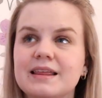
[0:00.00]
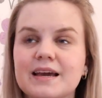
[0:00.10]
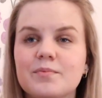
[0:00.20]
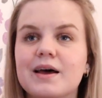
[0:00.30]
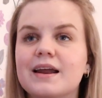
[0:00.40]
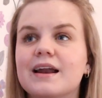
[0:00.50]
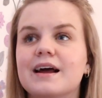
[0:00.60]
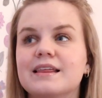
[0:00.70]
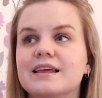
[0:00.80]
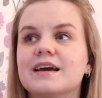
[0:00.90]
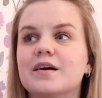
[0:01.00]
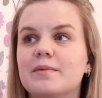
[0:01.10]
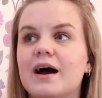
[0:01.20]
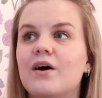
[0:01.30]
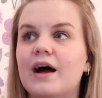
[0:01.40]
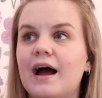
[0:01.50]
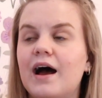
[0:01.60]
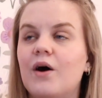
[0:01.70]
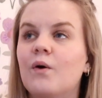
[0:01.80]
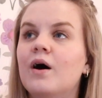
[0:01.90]
think about it, I think about
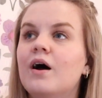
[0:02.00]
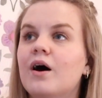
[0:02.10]
how,